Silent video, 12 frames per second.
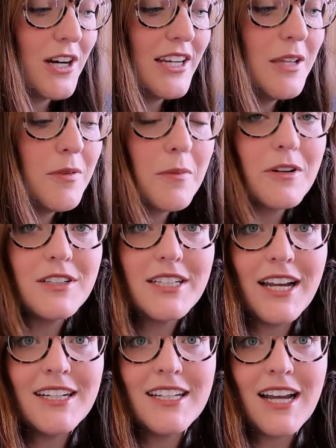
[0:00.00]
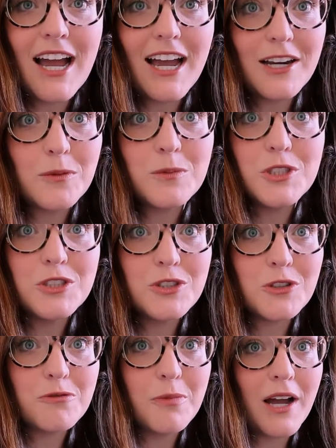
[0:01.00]
trying to keep them entertained and Adam just
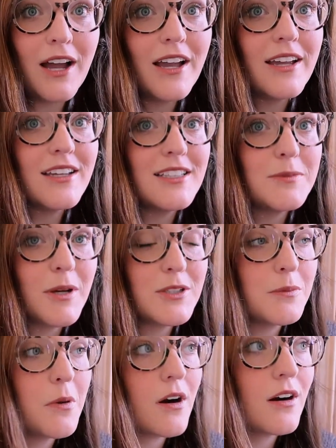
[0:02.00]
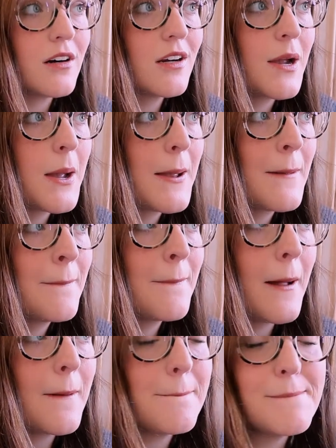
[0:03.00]
drove by. He's about to park.
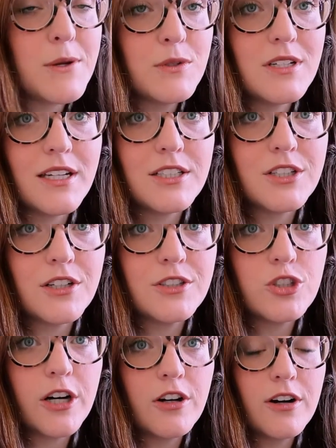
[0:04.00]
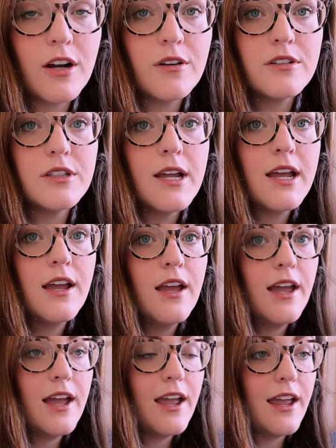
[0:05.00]
He went to like turn his truck around,
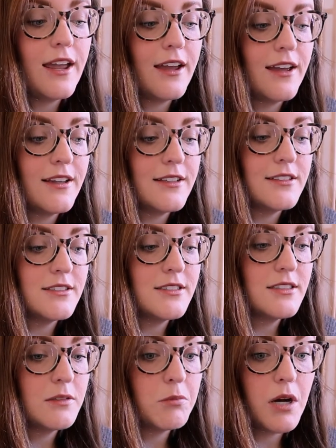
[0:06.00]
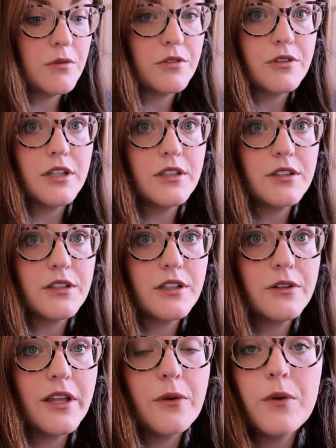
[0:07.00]
and I'm kind of afraid that they're
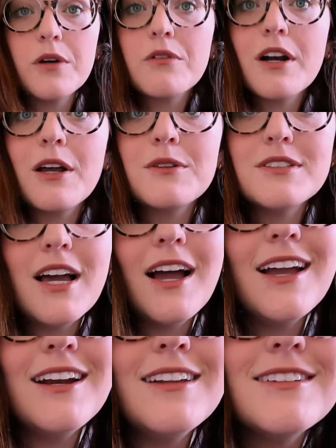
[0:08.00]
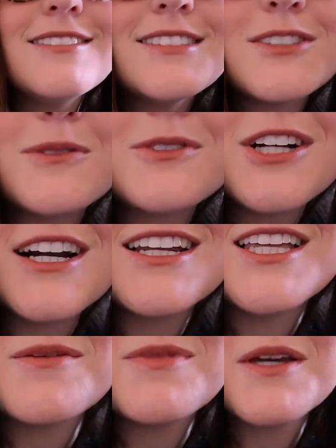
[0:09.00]
gonna like want to run outside. So I'm trying
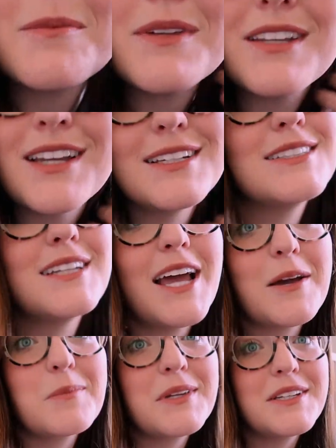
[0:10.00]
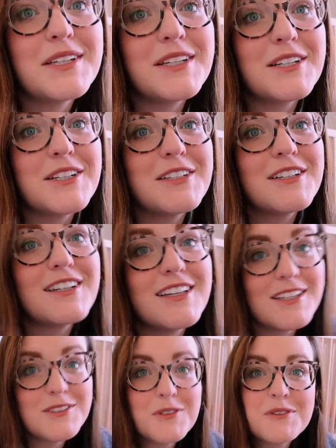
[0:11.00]
to keep them nice and happy in here,
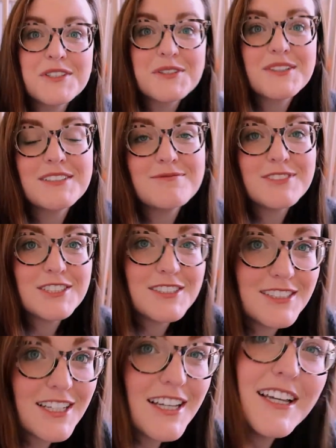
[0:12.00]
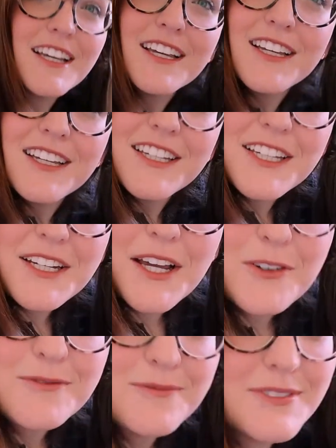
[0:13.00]
and that's what we're doing. Just, you
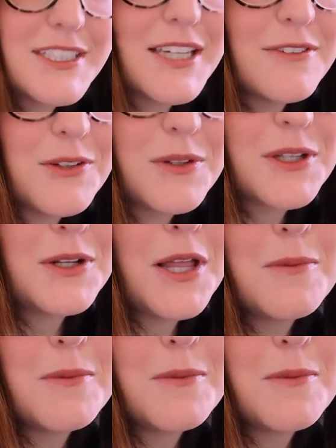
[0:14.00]
know, to give you a little